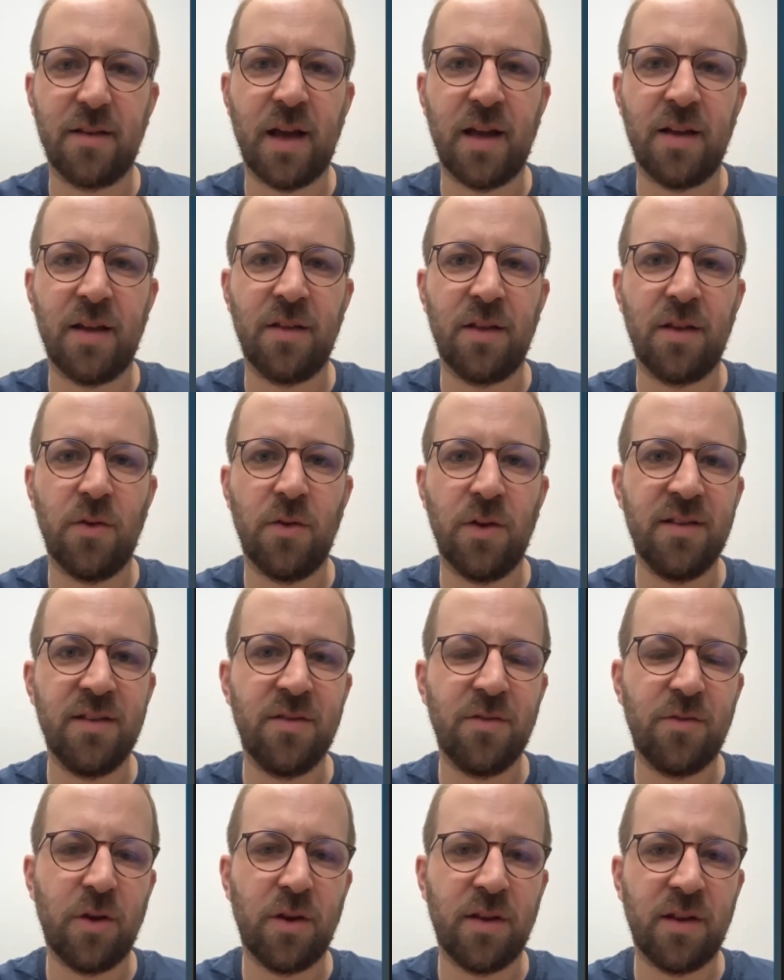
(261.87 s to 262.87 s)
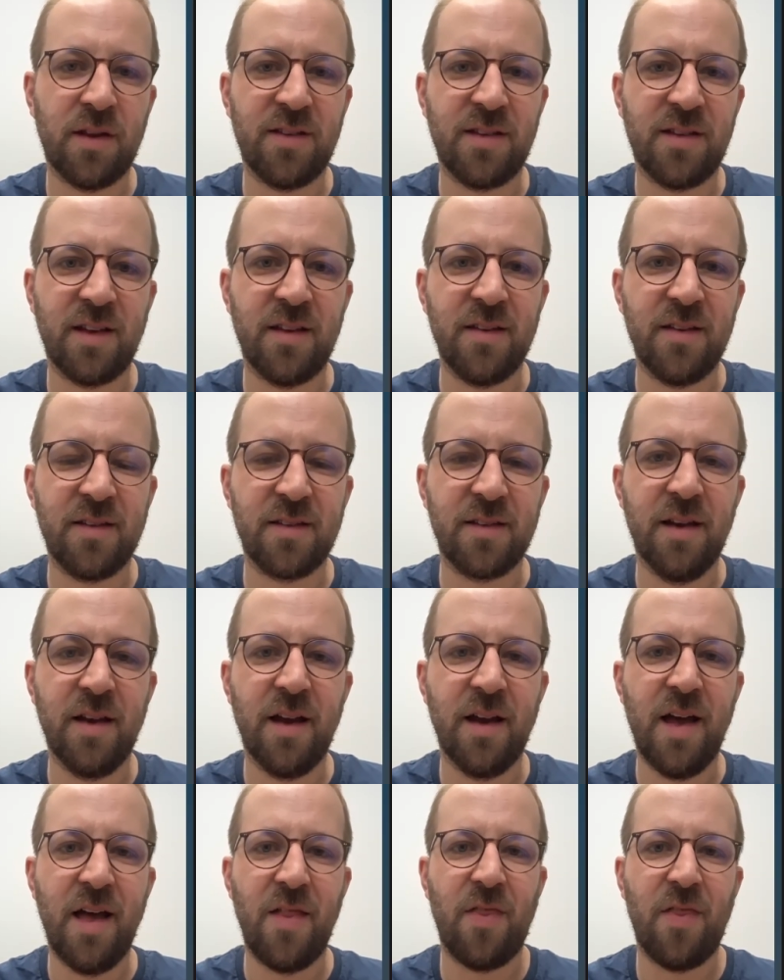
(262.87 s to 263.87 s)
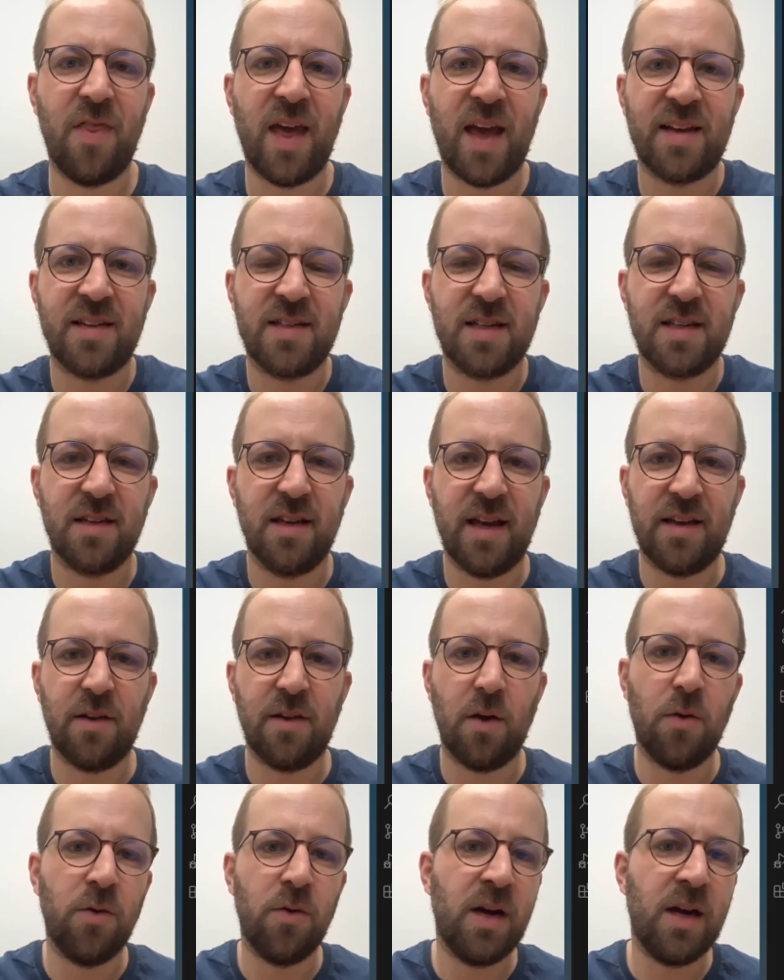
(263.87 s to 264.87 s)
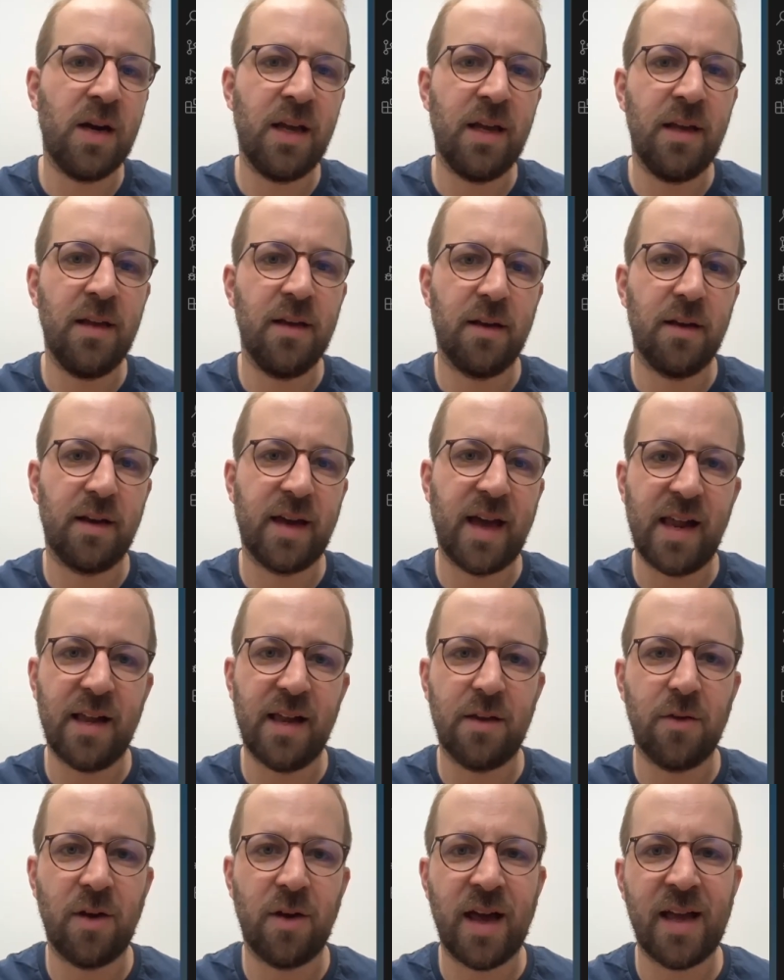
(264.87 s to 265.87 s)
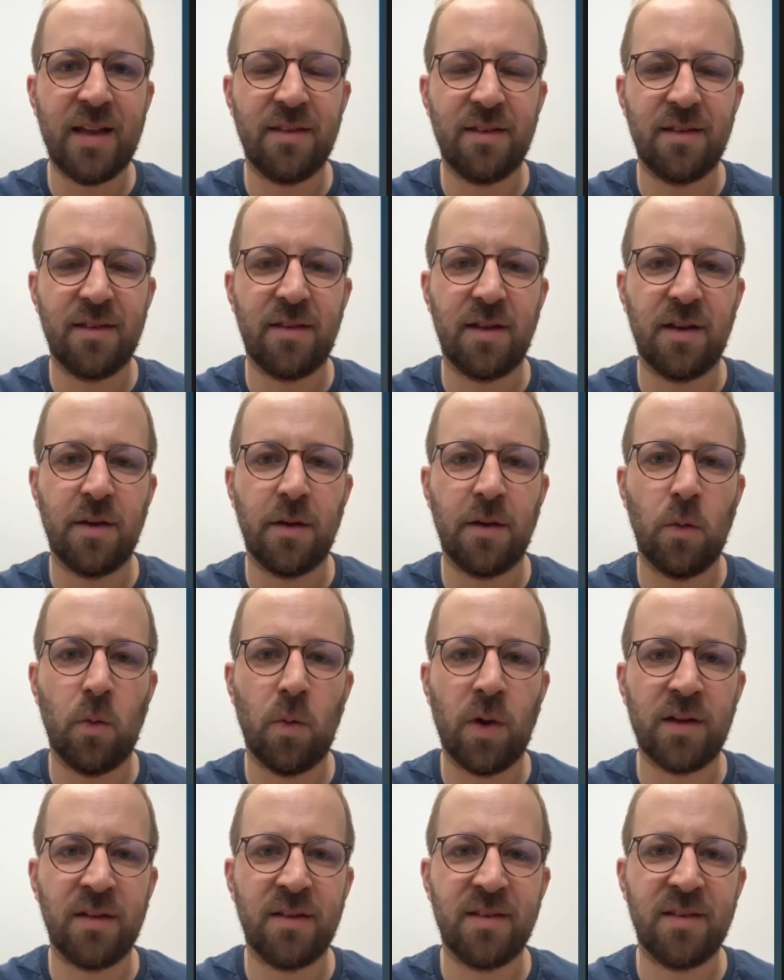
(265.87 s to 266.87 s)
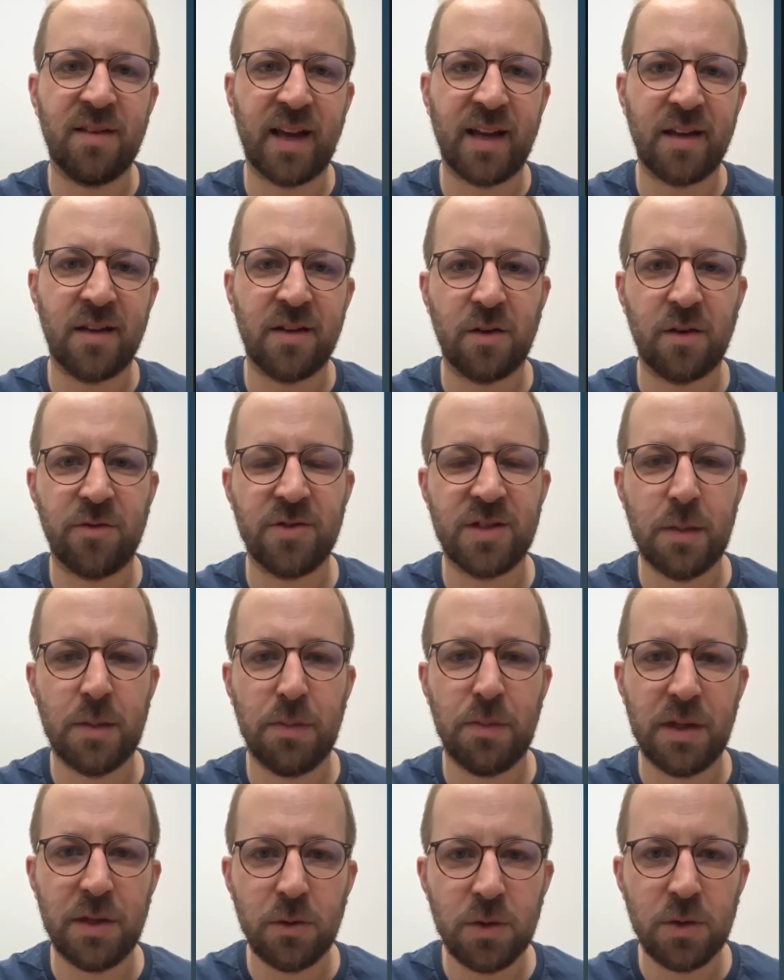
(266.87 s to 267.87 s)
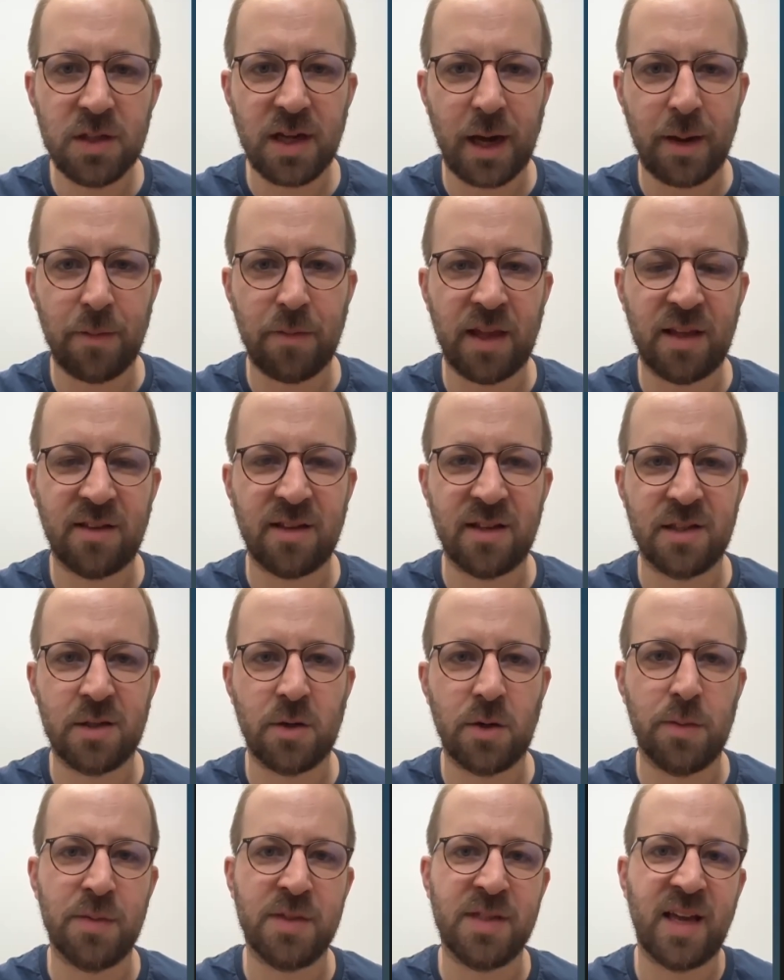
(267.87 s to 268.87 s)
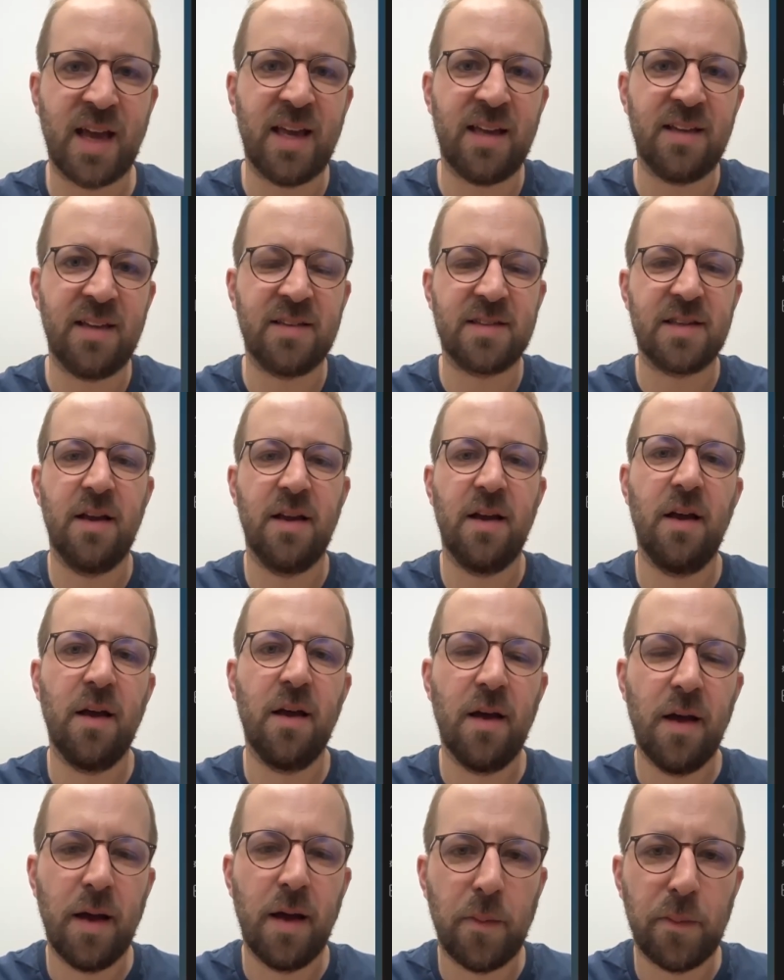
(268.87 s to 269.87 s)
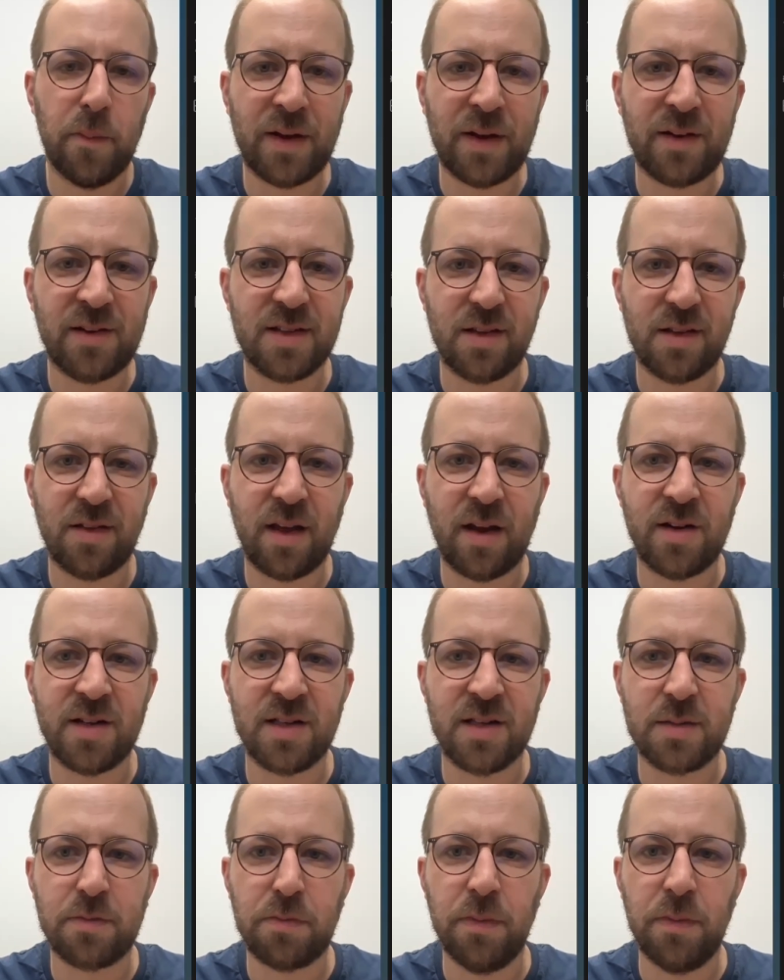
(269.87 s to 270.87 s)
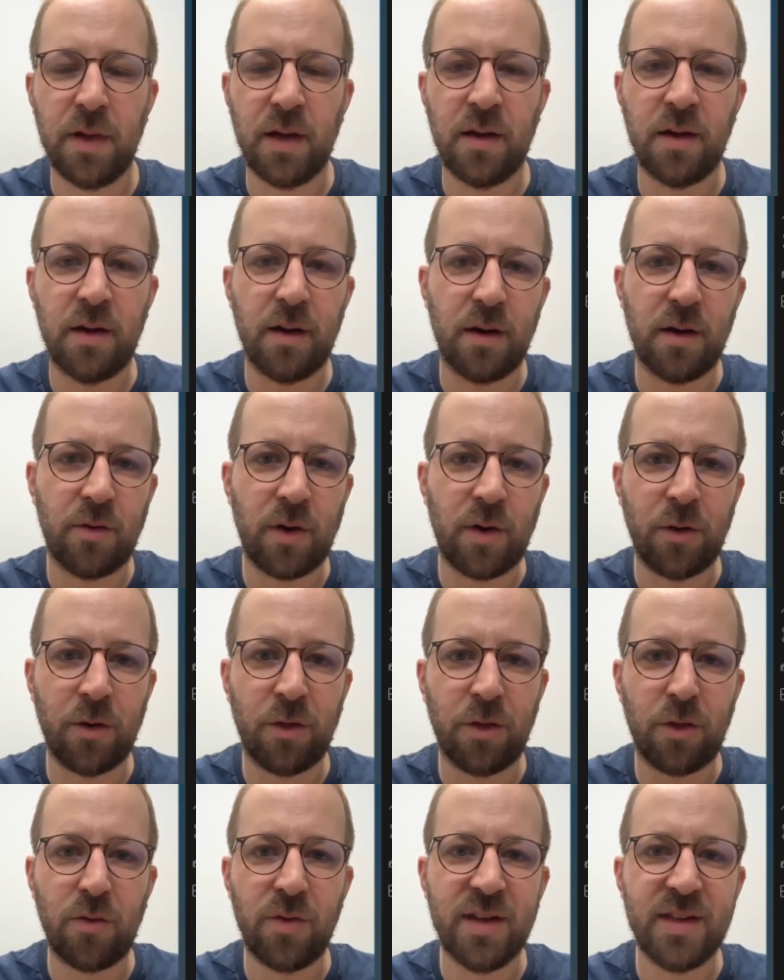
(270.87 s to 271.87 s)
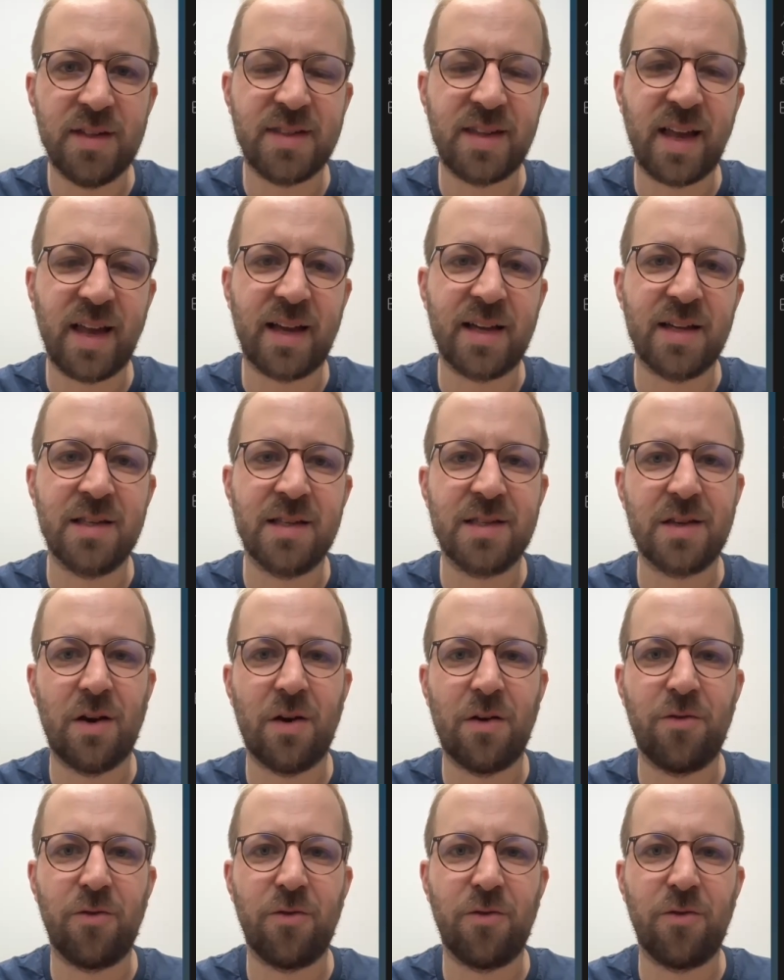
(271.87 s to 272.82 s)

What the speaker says: And the reason for this is that it only calculates the 1 second of CPU time that the script takes, but there is around 3 seconds of